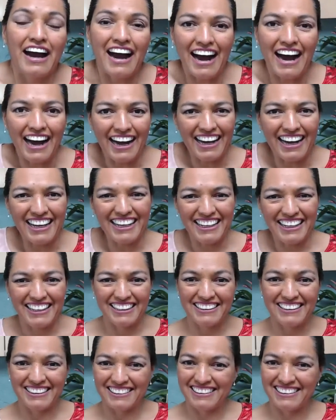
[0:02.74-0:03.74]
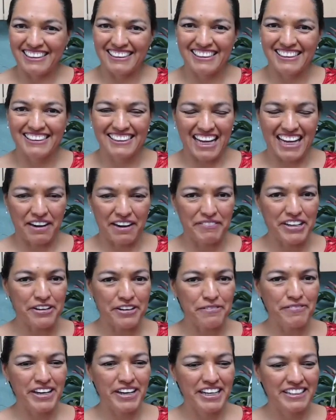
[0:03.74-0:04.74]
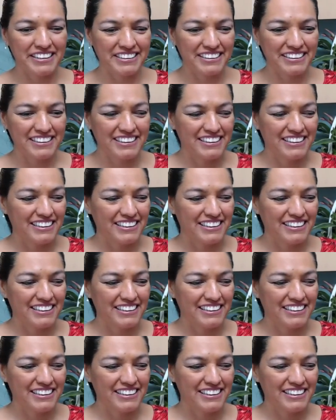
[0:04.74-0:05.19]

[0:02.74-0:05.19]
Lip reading: Hi, this is Carmen Roman.